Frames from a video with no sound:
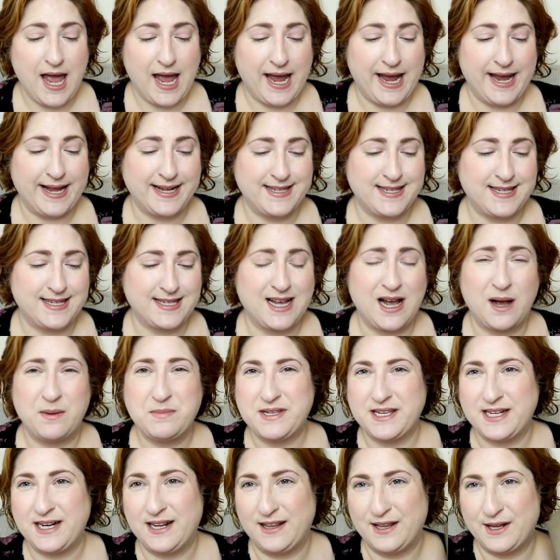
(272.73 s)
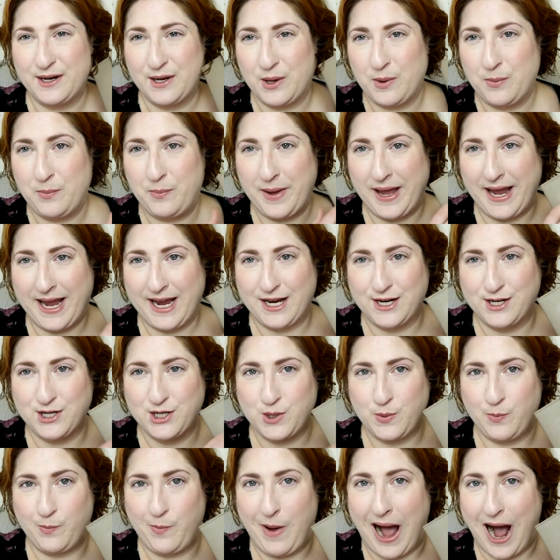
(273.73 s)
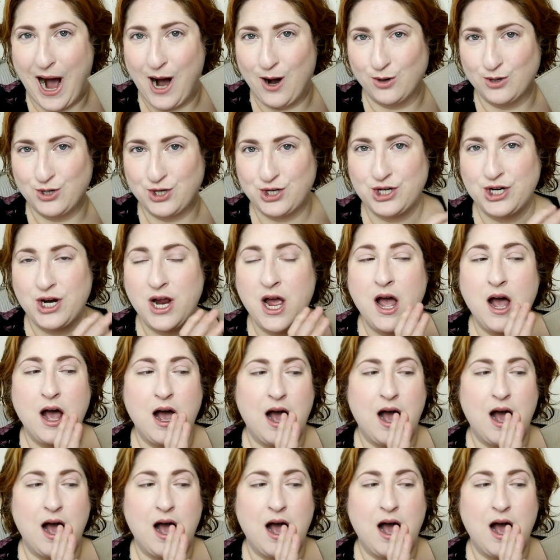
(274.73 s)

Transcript: It comes in a little beige pouch.